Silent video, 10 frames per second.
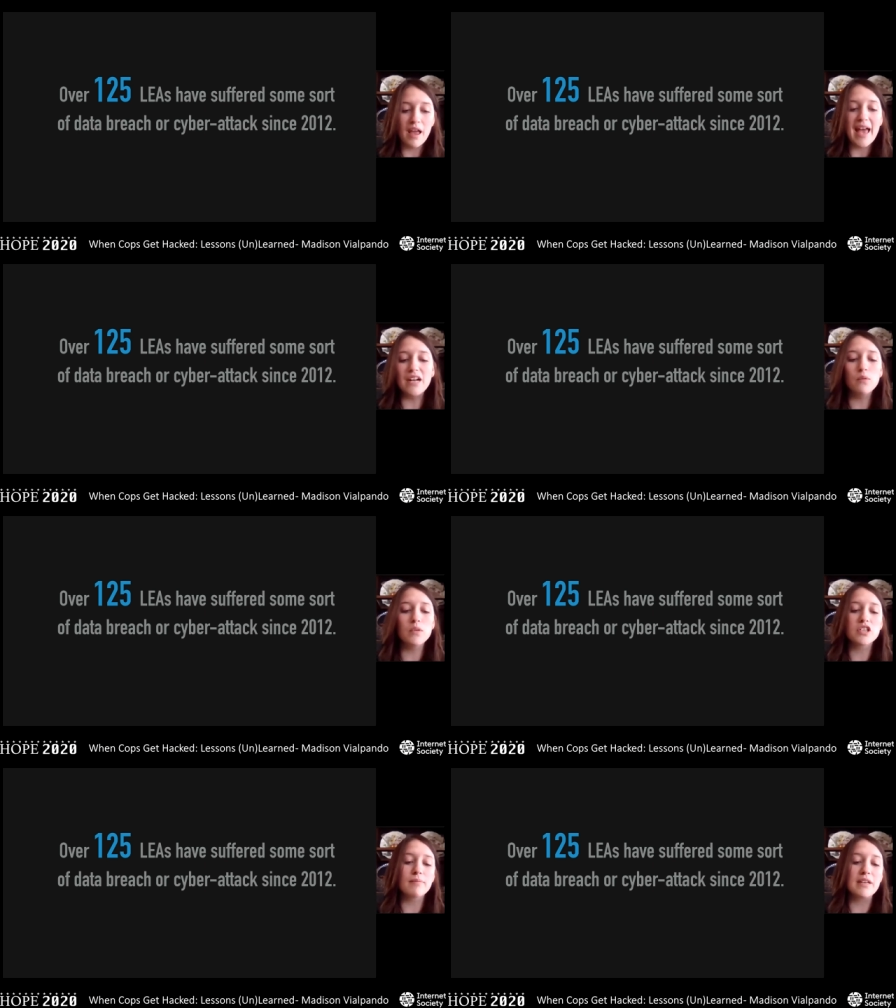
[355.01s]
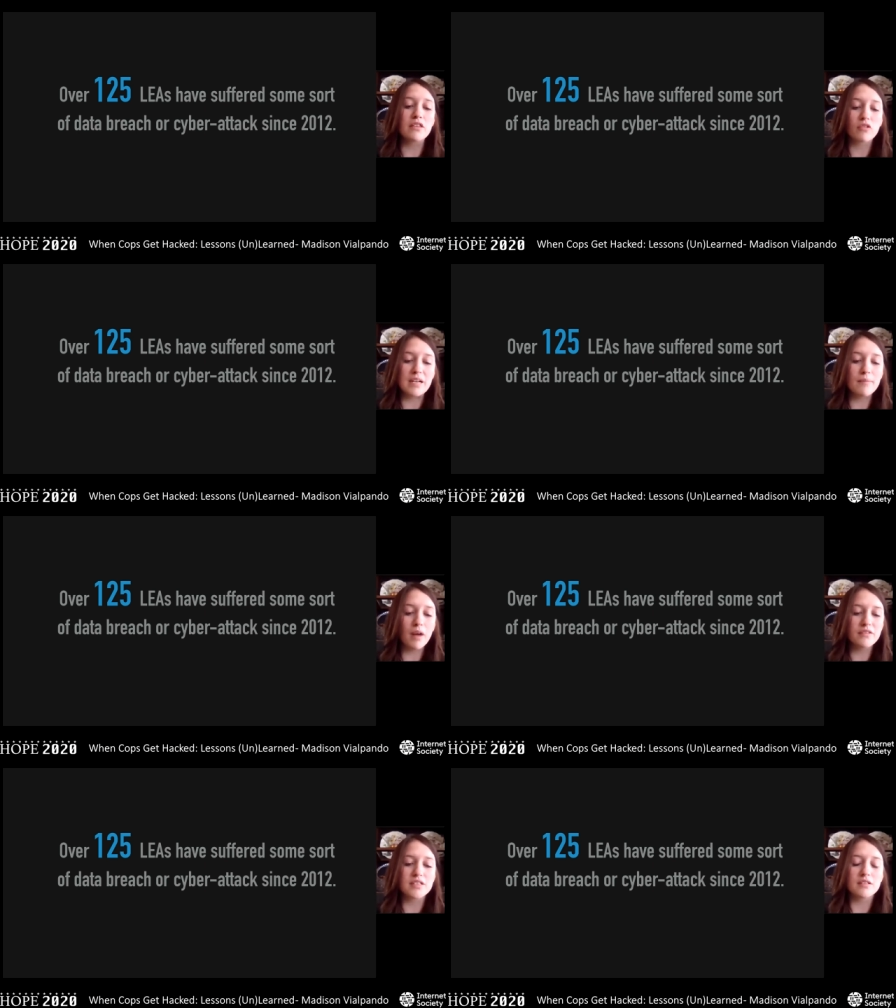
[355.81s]
And in what took me three
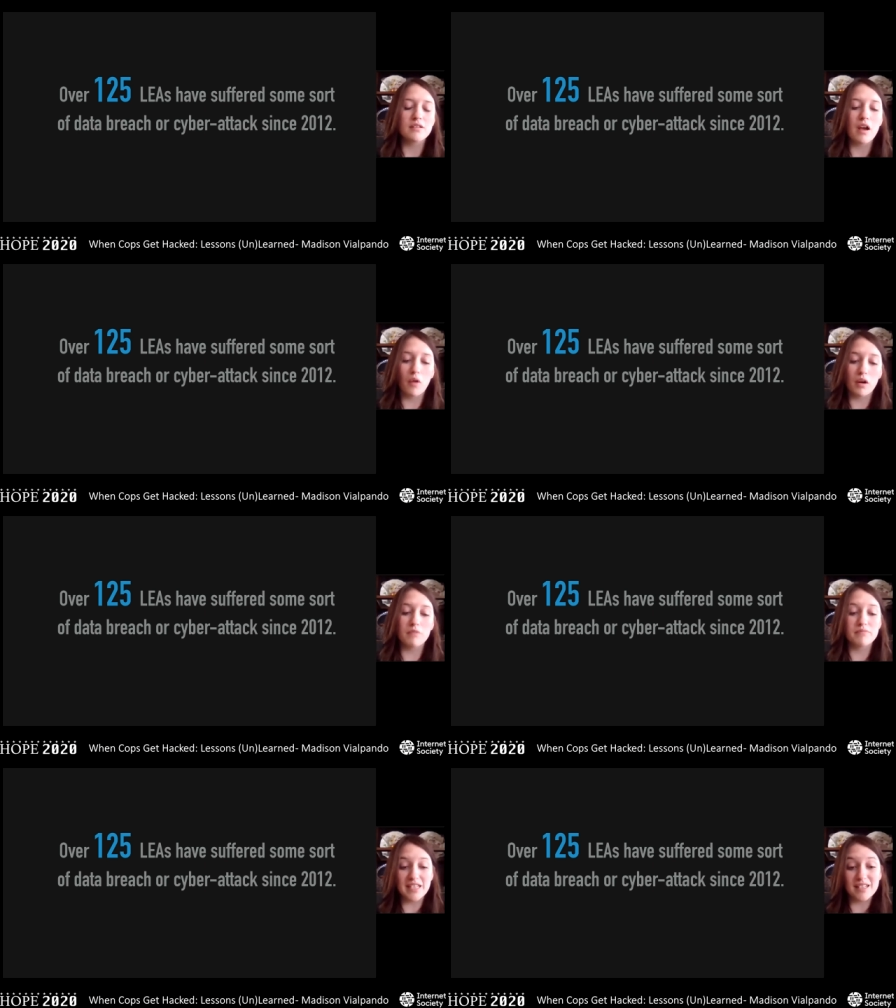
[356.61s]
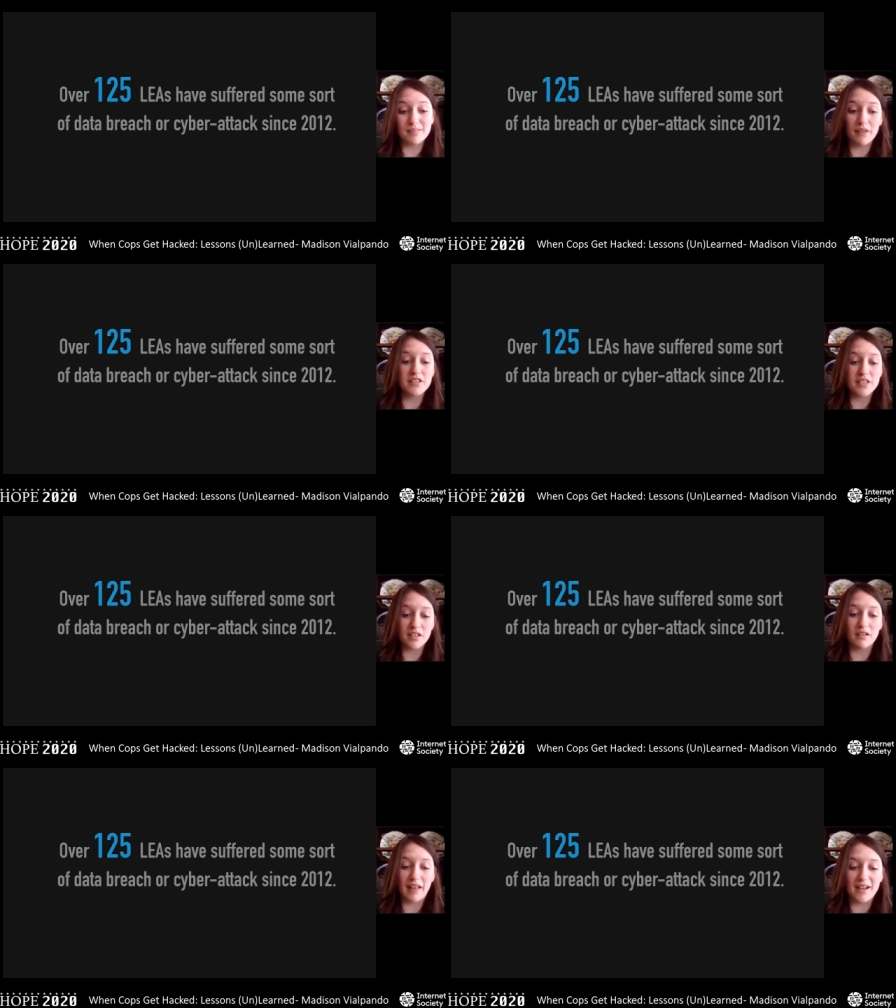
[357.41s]
months or six months to
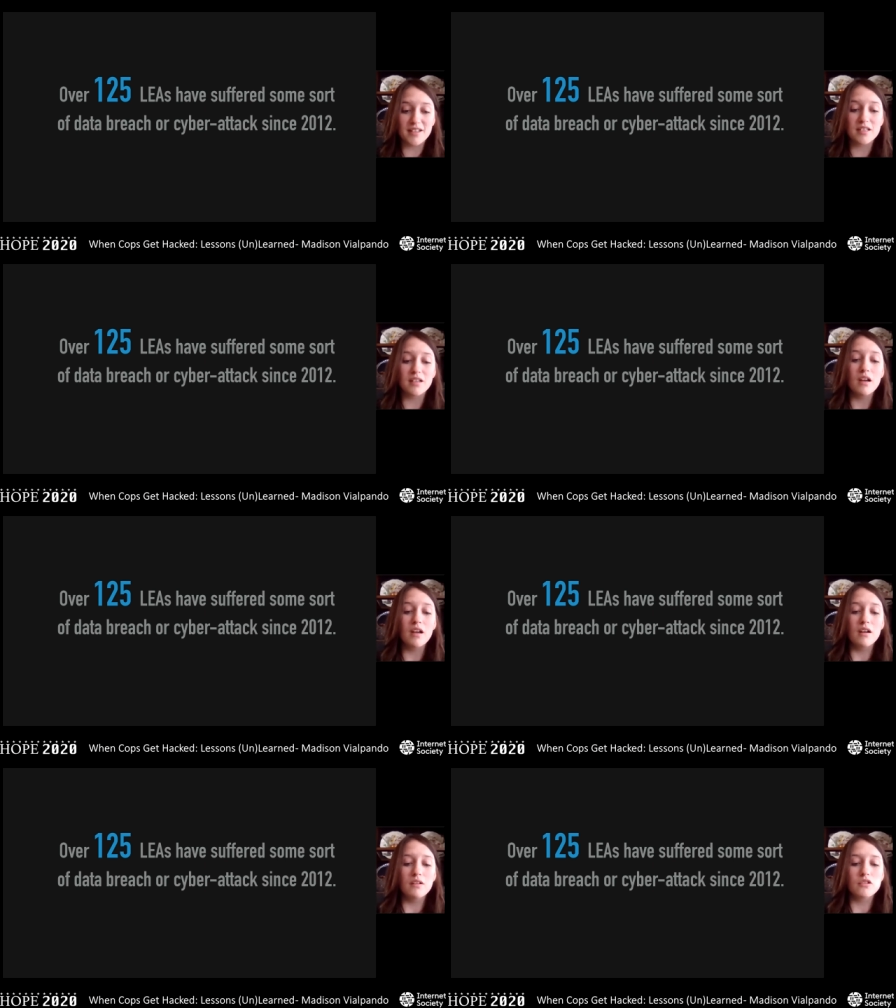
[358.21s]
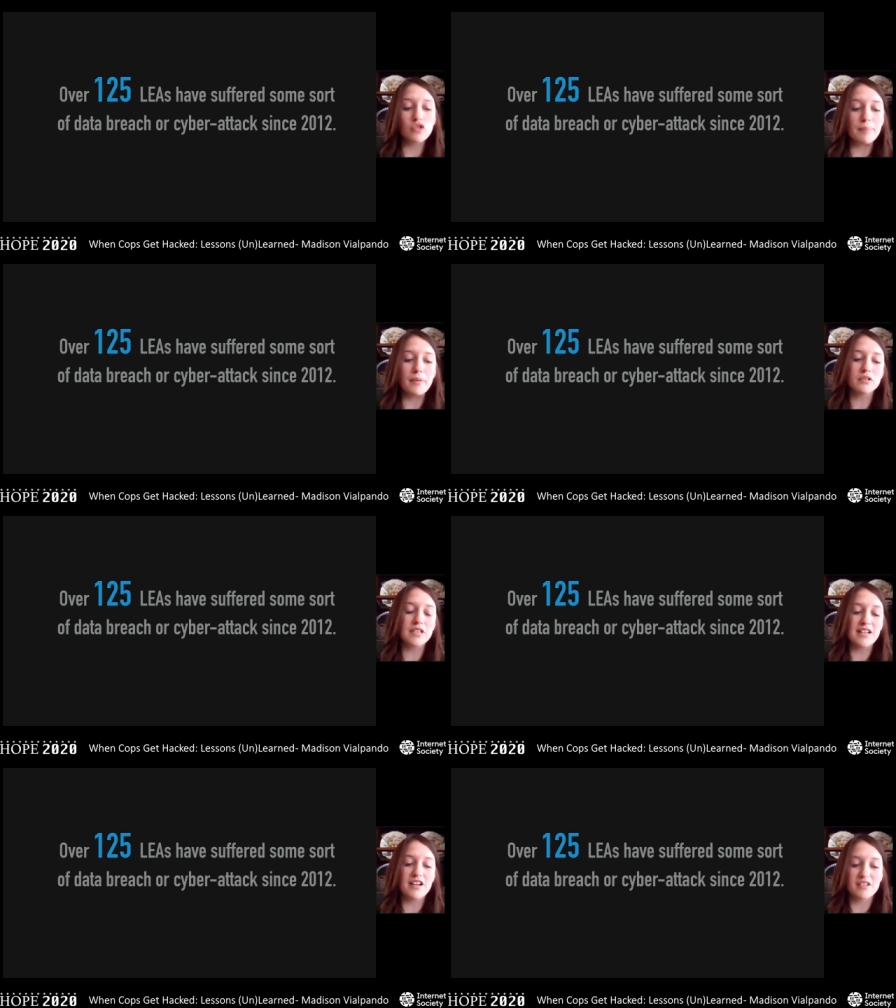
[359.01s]
collect, tripled
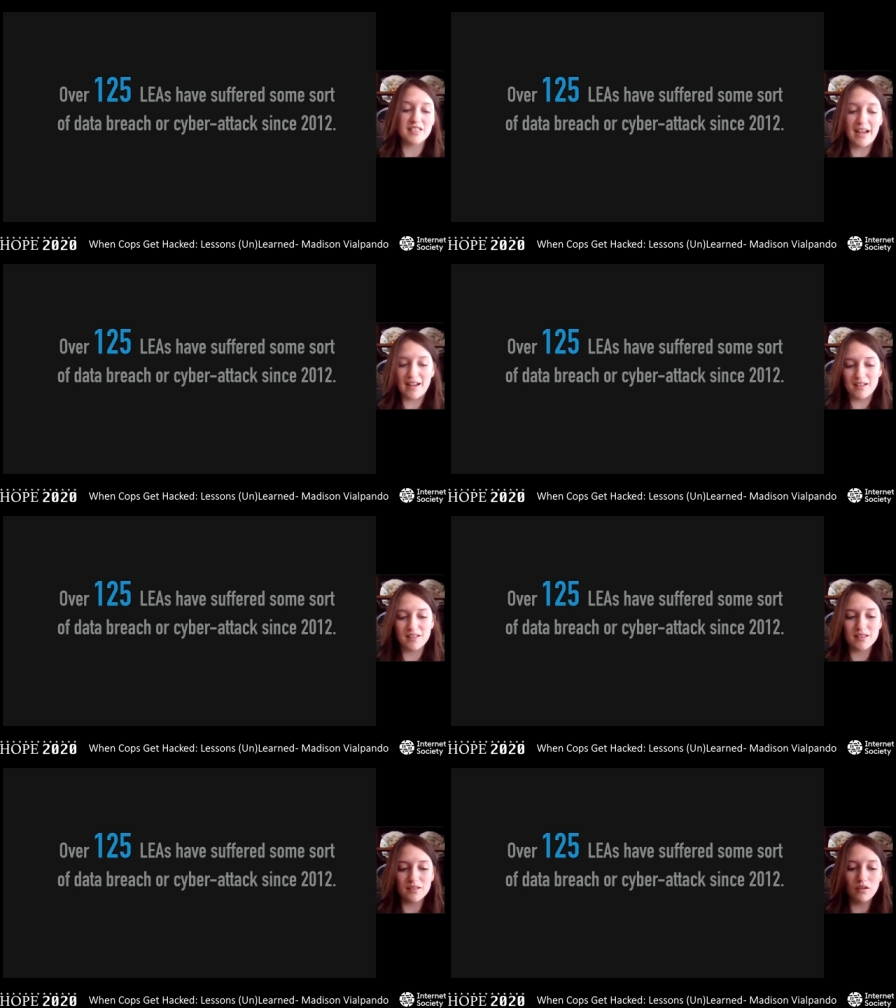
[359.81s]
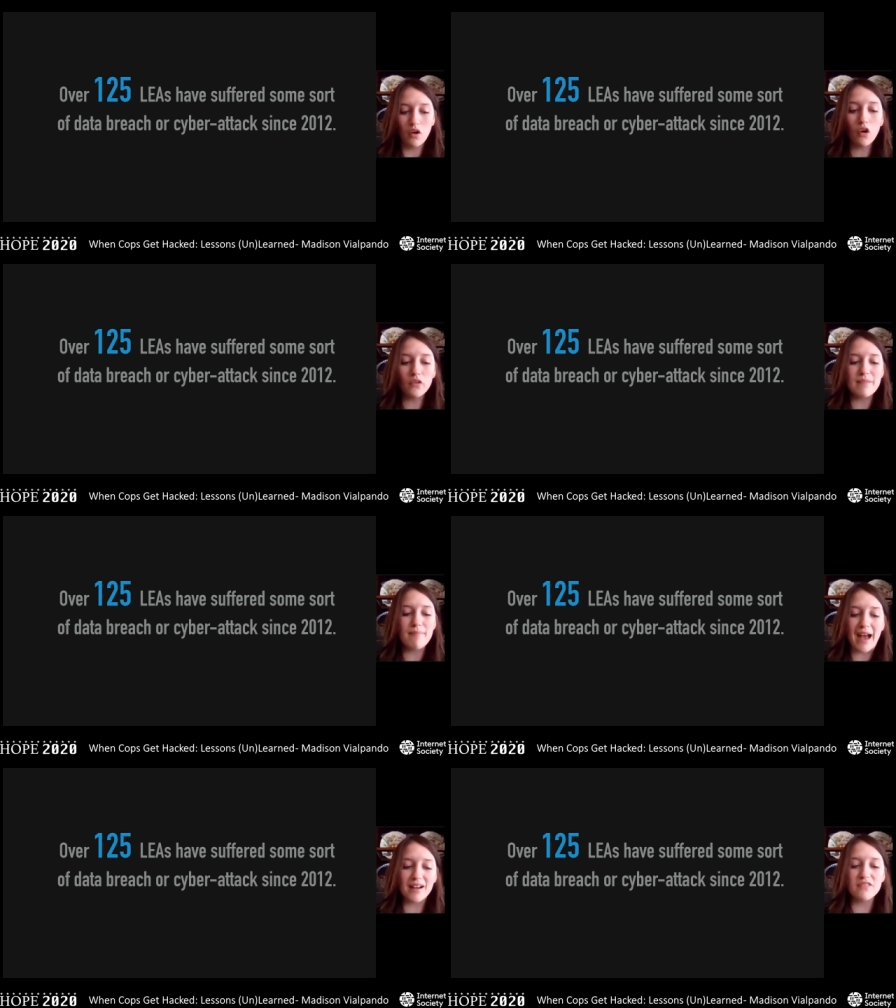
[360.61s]
in near seconds only
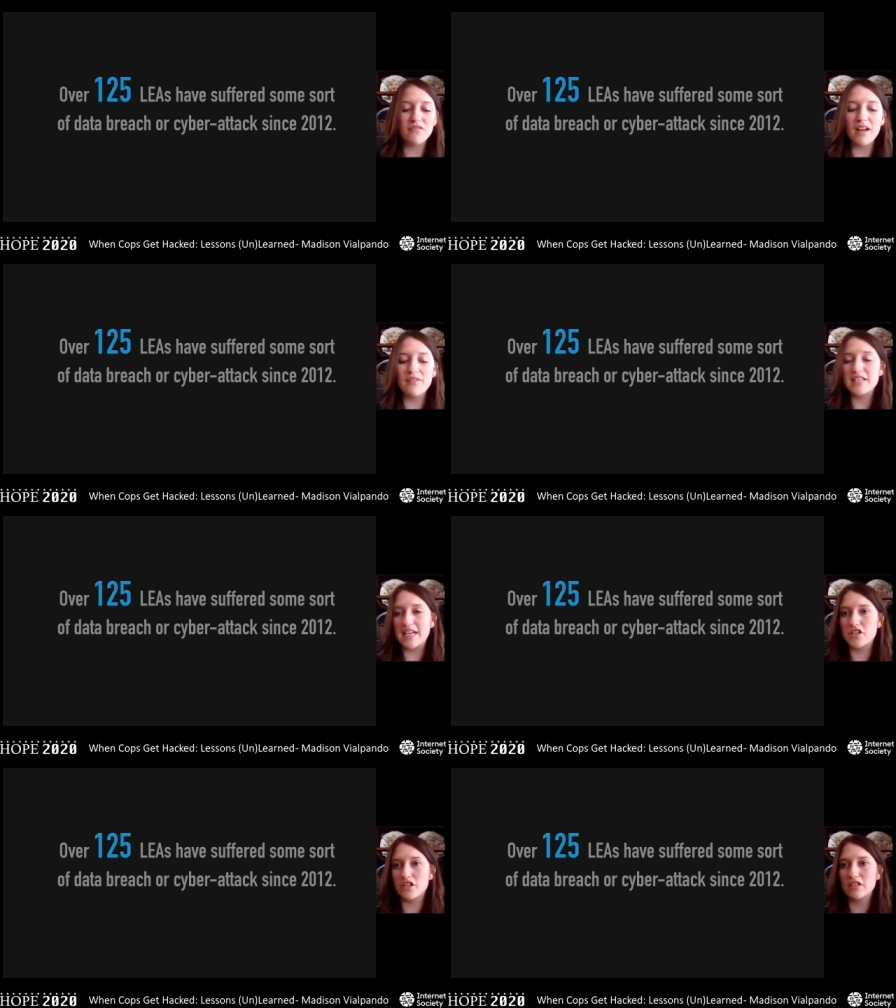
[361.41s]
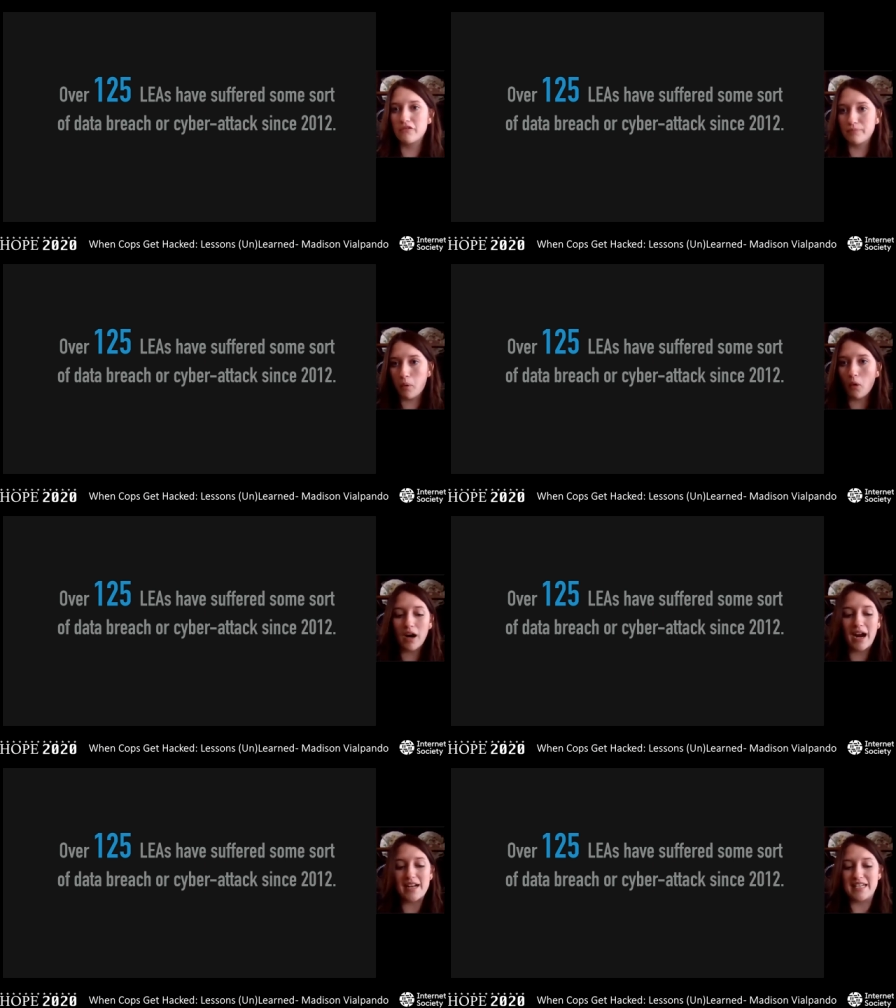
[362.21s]
magnifying the dangers of
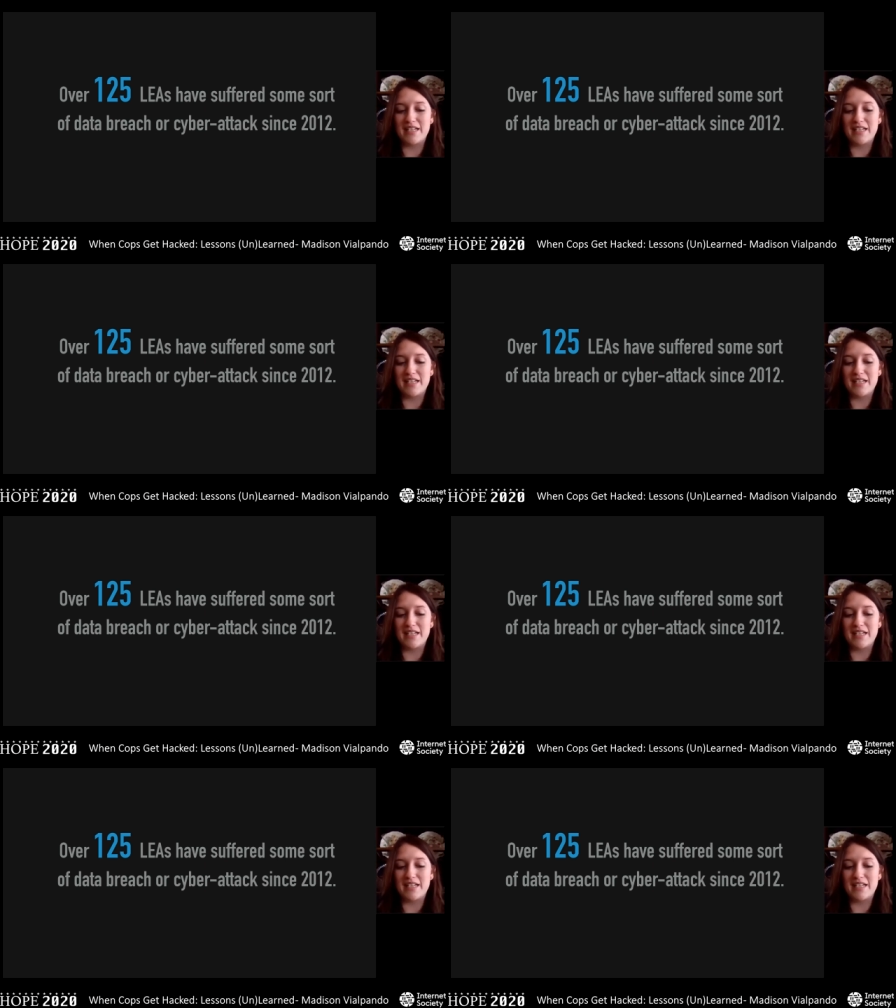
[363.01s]
poor IT